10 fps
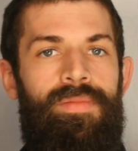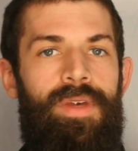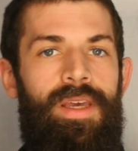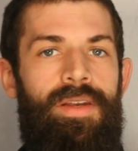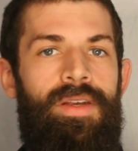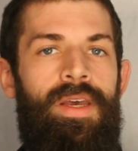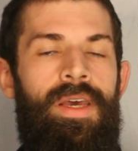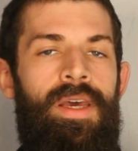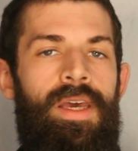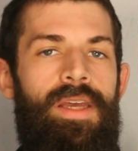And
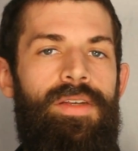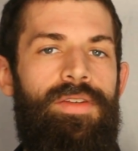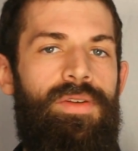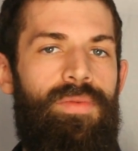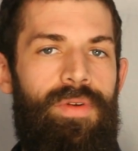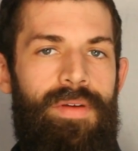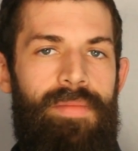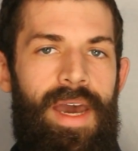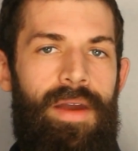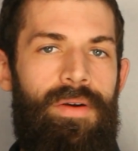it doesn't really
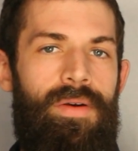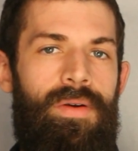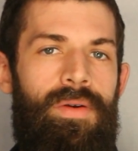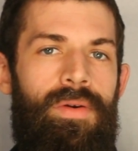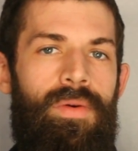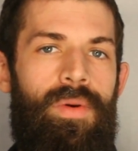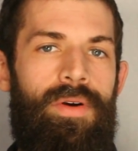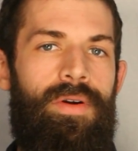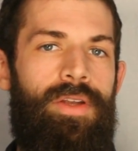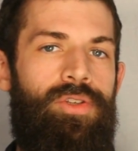matter what
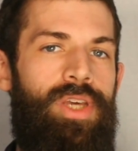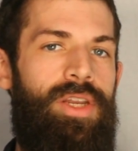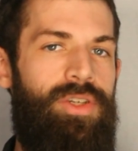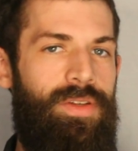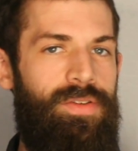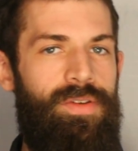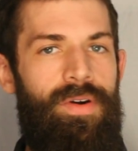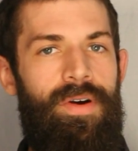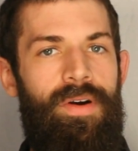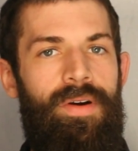our intentions
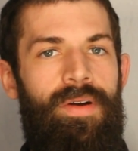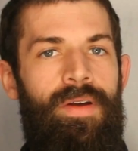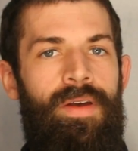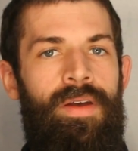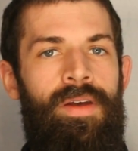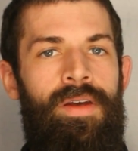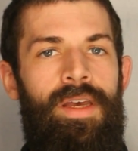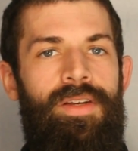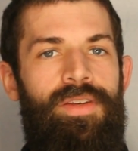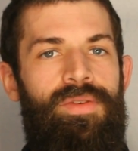are.
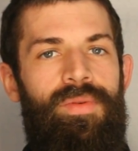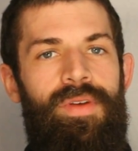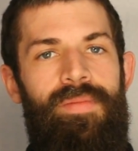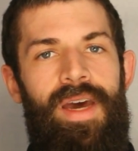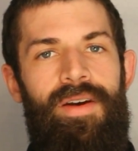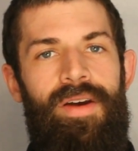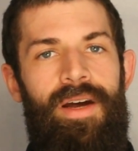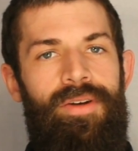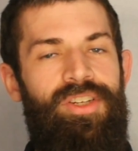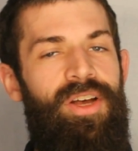It doesn't really matter
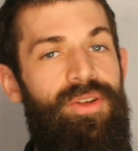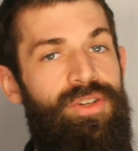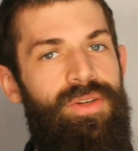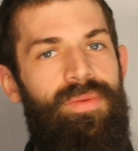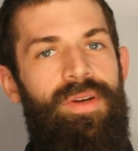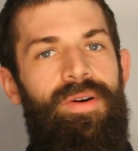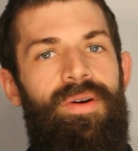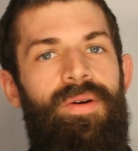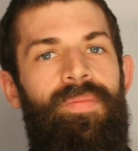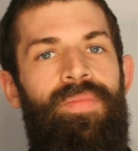how intelligent we
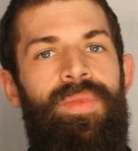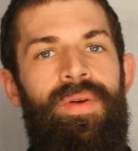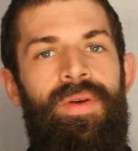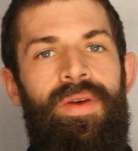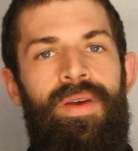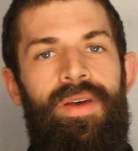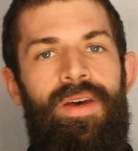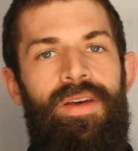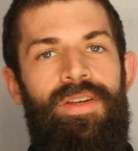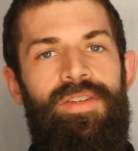are.
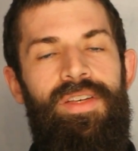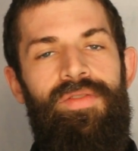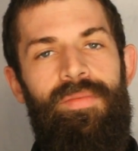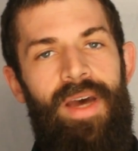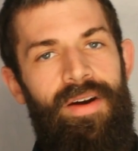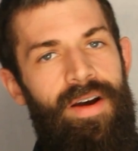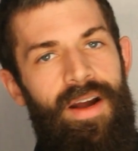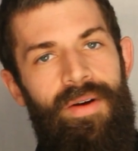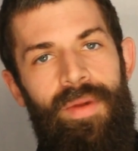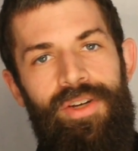It doesn't even matter
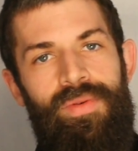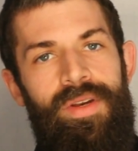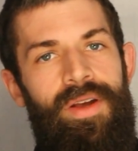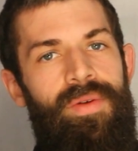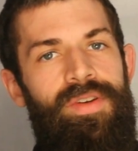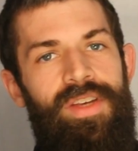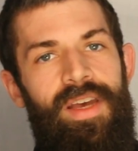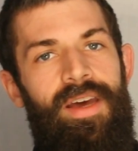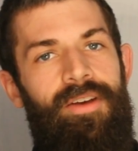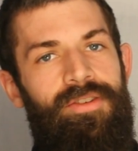how much we know the
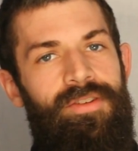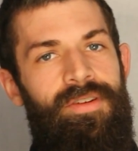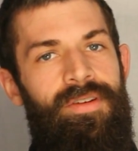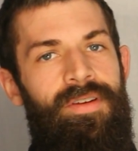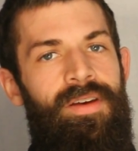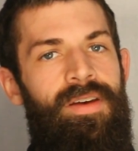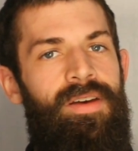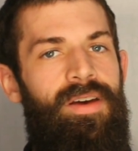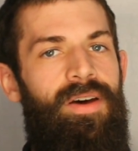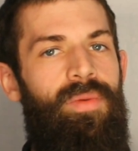text.
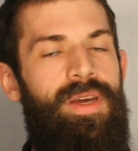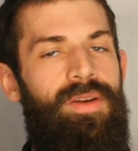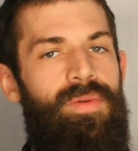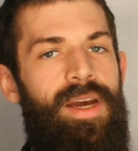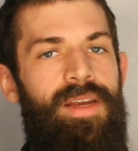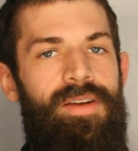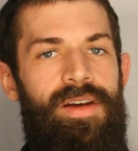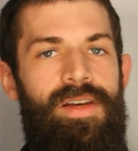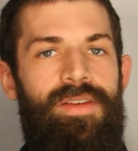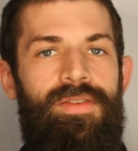We can
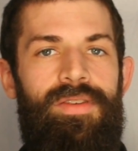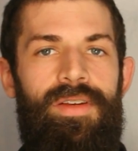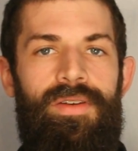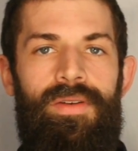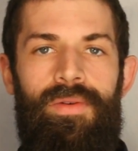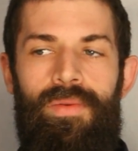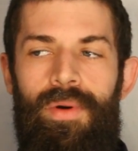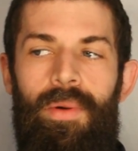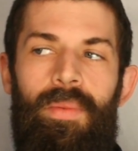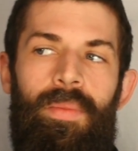recognize that,
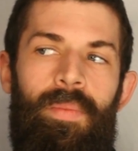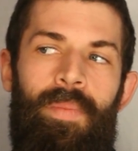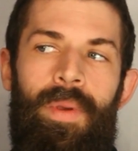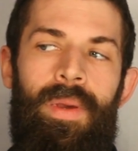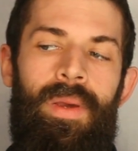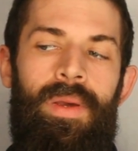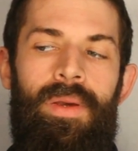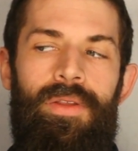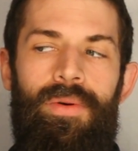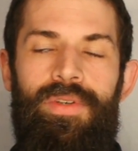well,
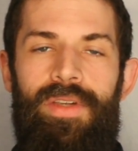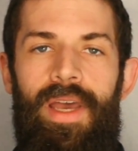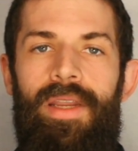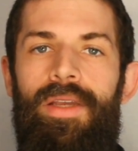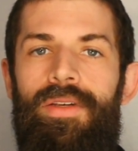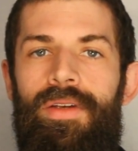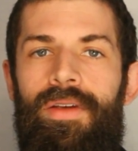there was an edit,